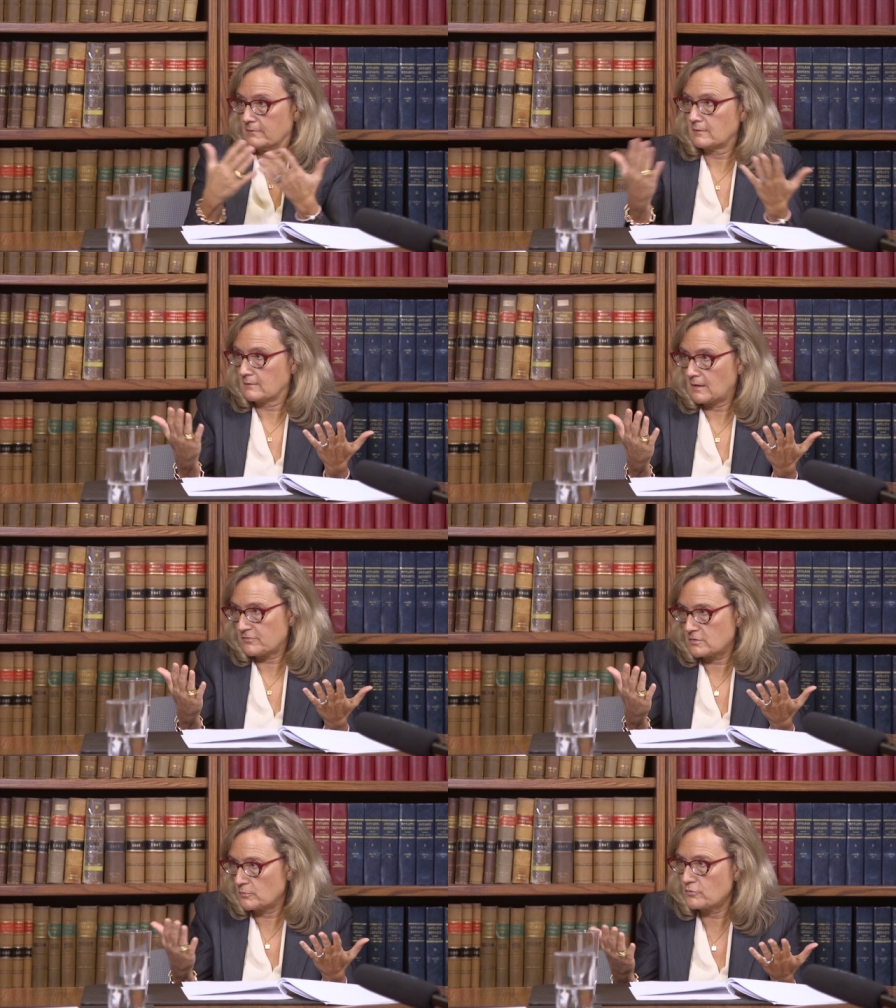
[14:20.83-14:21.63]
the
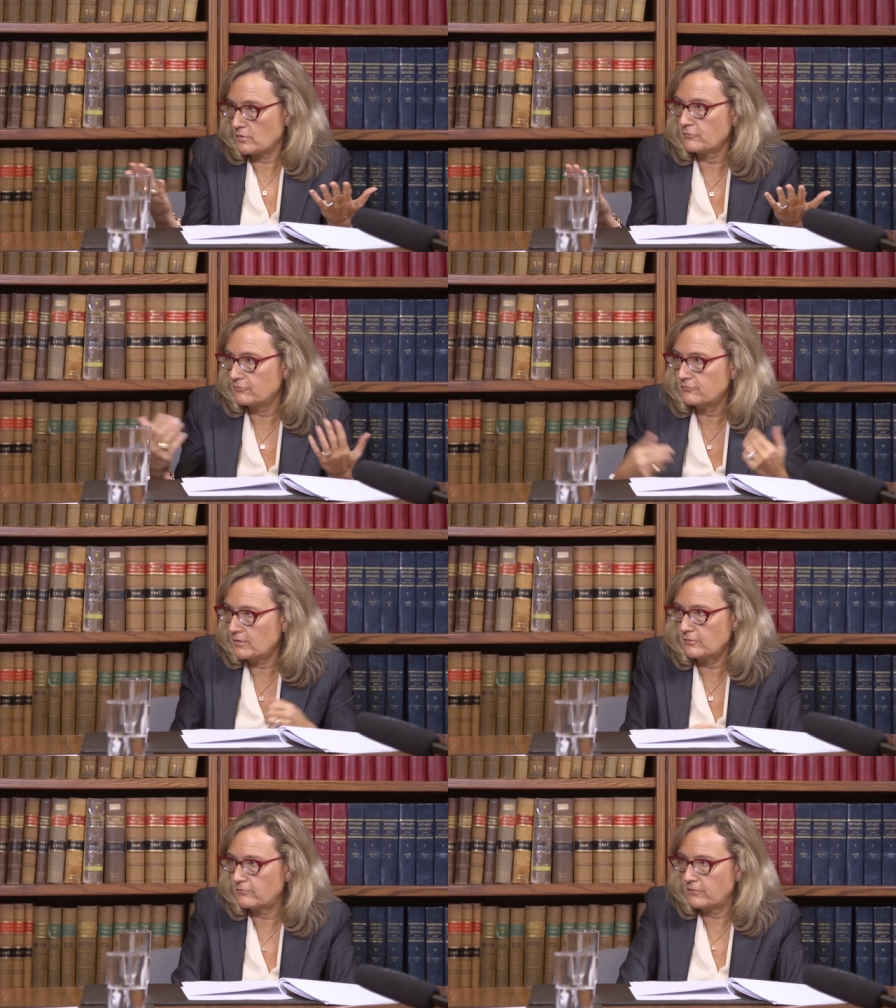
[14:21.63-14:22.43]
customers of,
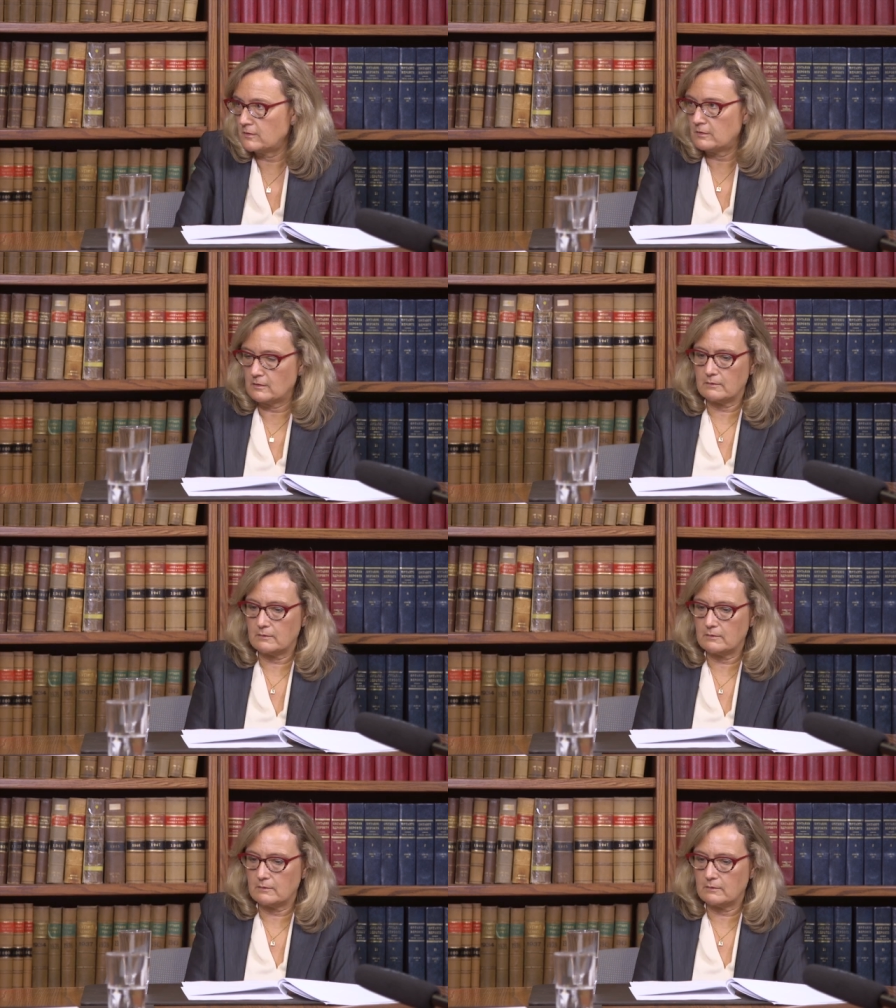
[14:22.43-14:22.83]
of the,